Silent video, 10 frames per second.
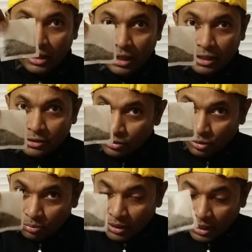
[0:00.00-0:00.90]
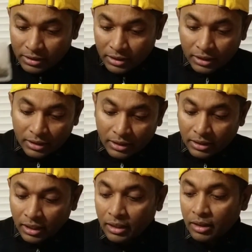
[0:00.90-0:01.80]
has no plastic in it,
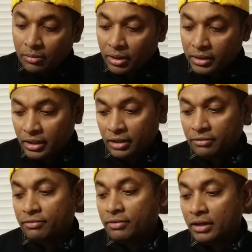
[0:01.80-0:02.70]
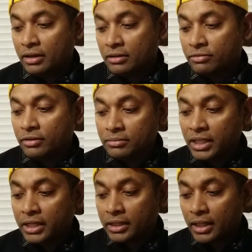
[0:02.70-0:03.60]
but they have confirmed
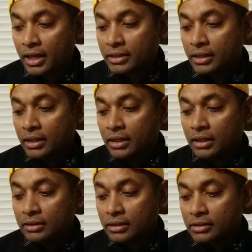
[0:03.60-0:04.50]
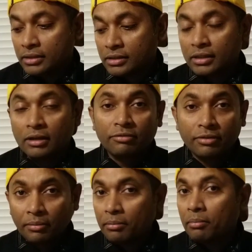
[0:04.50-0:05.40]
here that this is
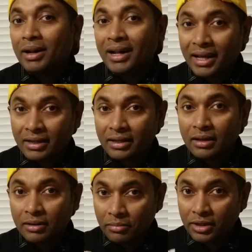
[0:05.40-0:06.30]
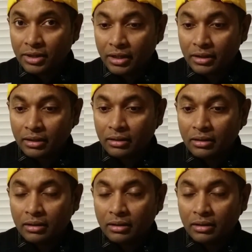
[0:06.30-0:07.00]
from plant material.